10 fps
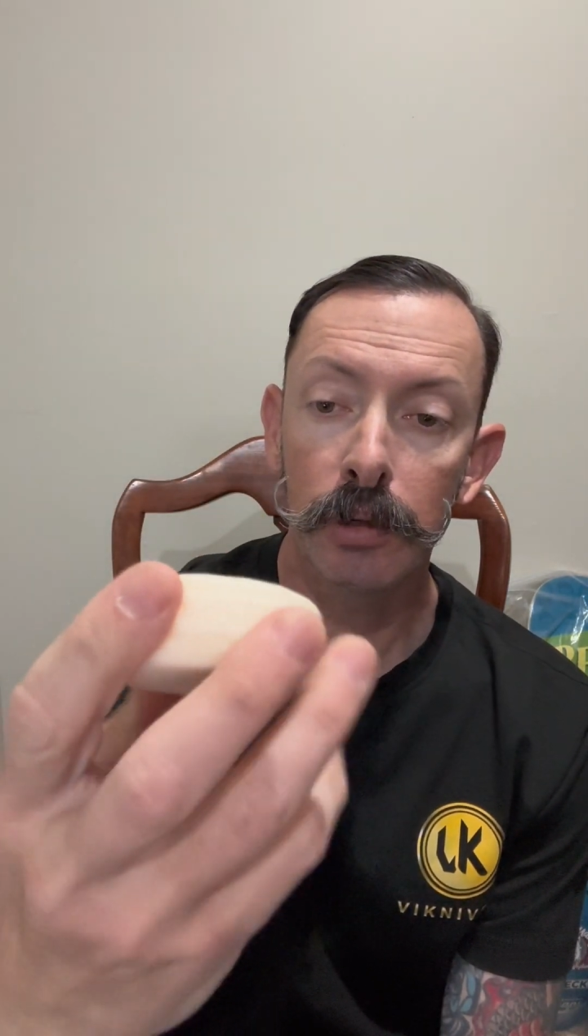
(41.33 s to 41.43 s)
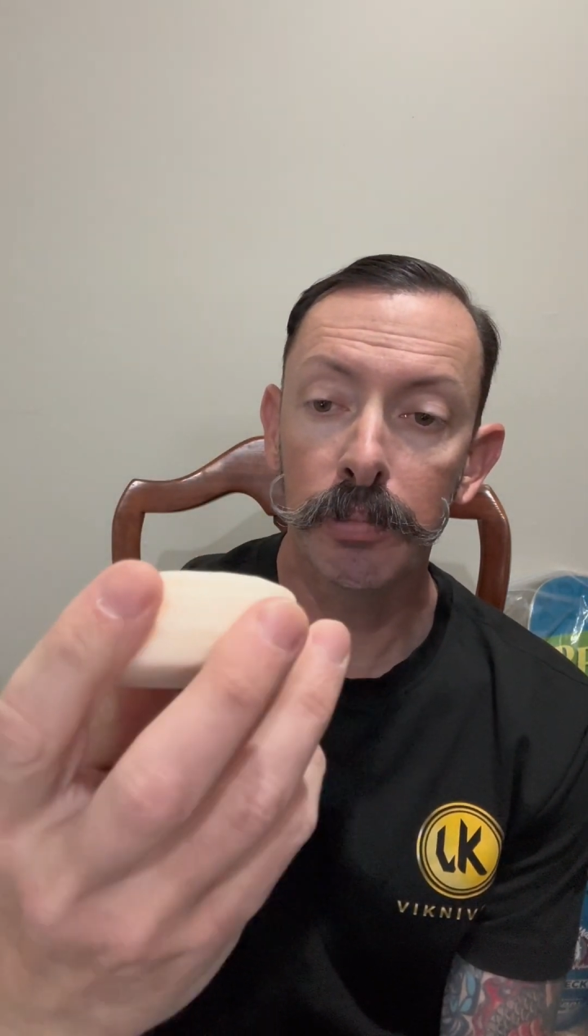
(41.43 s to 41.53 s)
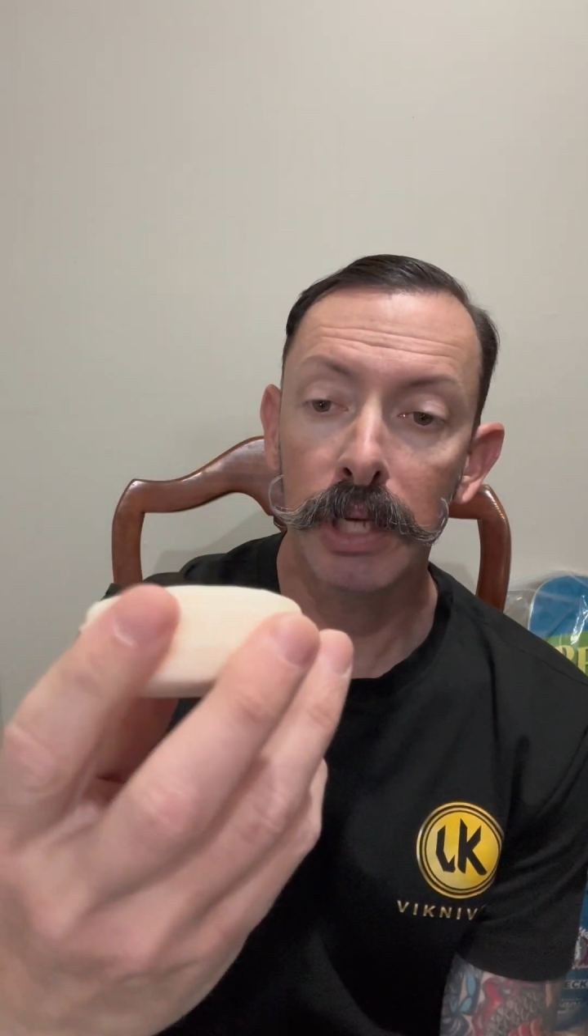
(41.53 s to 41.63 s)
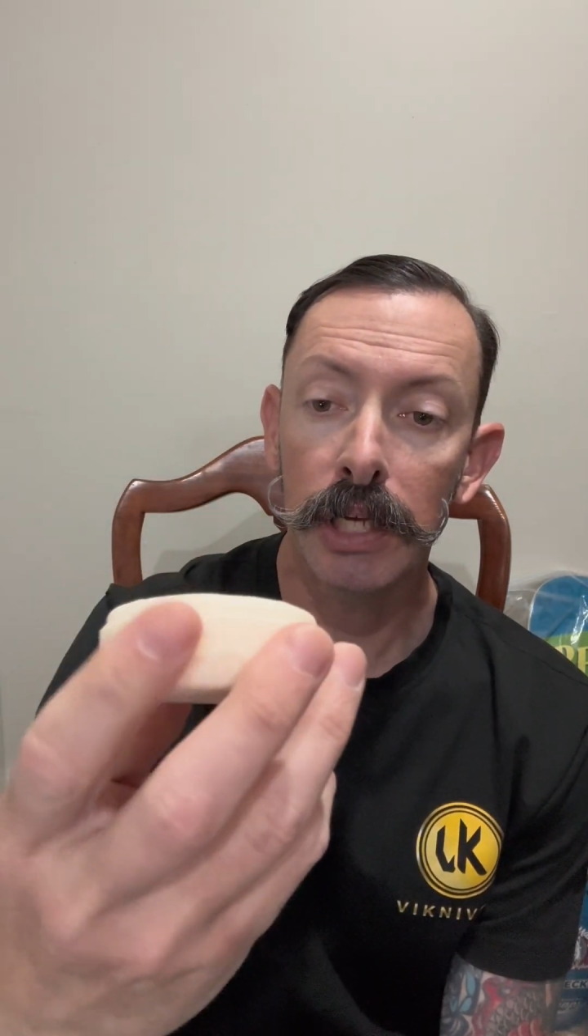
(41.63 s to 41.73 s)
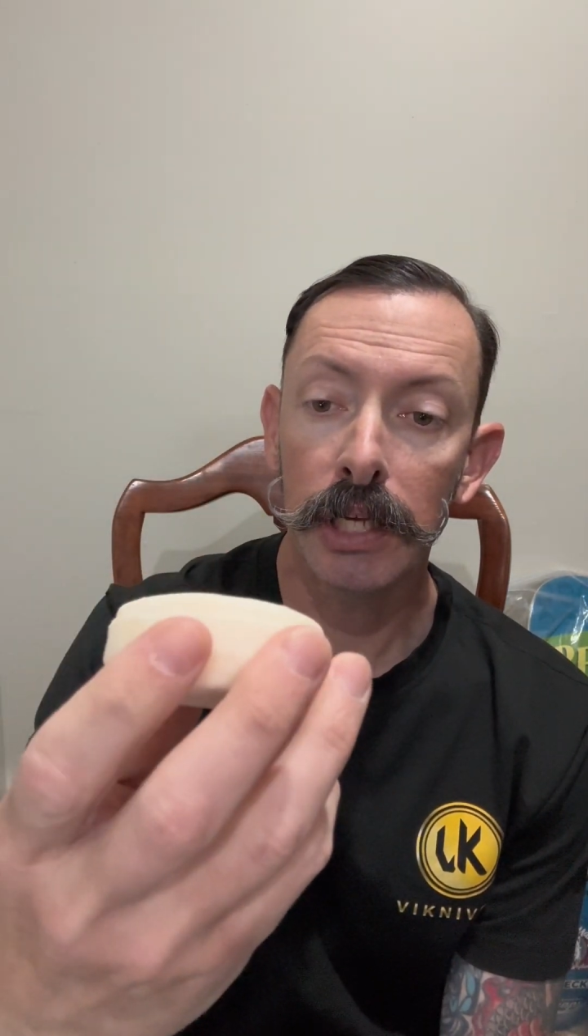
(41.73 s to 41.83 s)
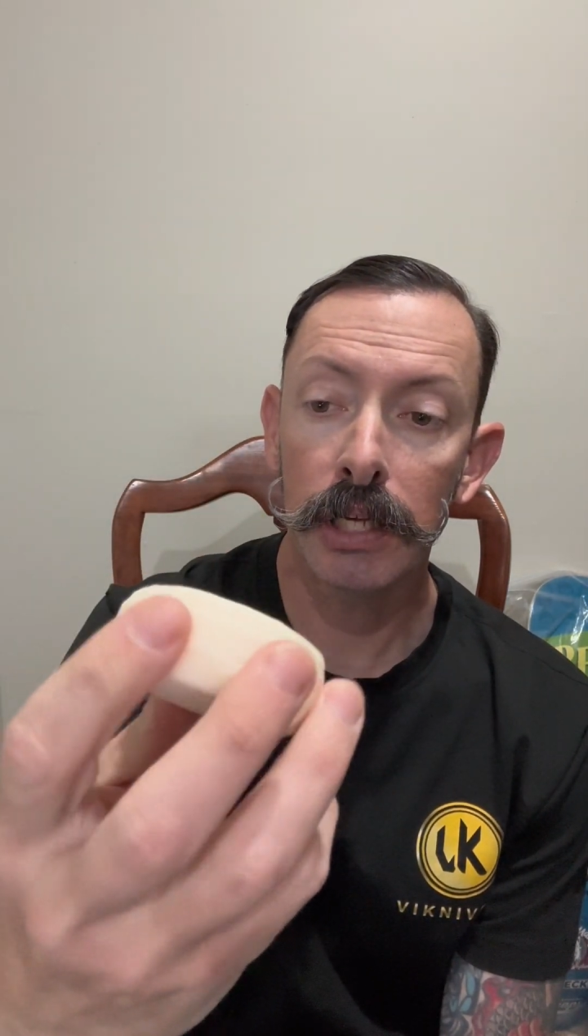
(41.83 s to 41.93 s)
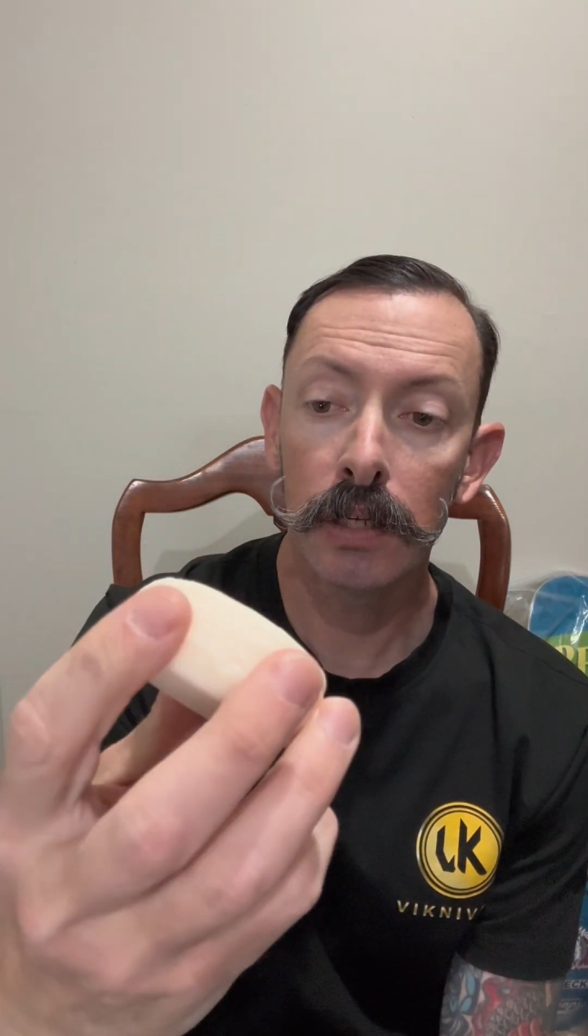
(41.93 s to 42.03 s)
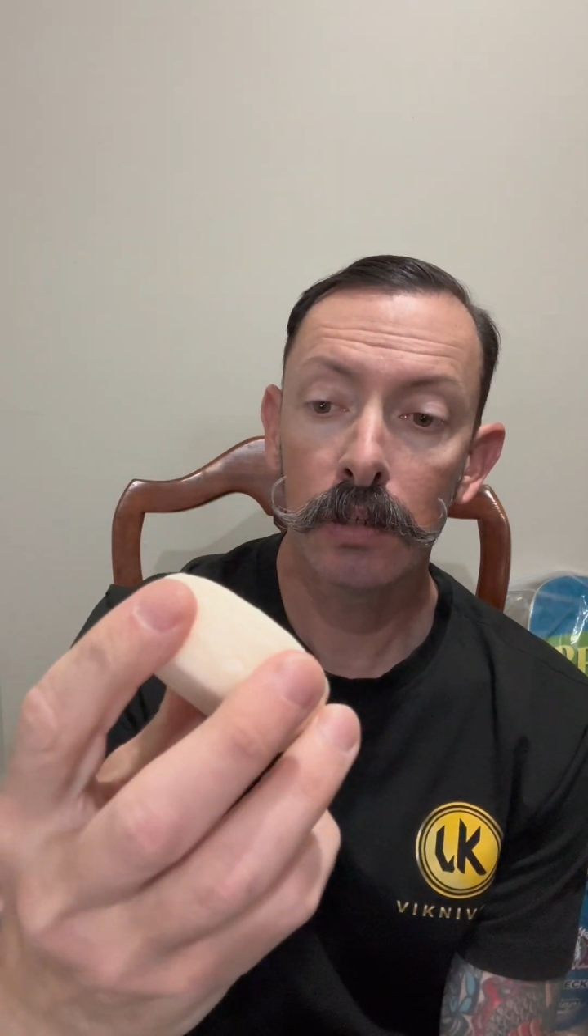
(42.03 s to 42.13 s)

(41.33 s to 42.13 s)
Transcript: be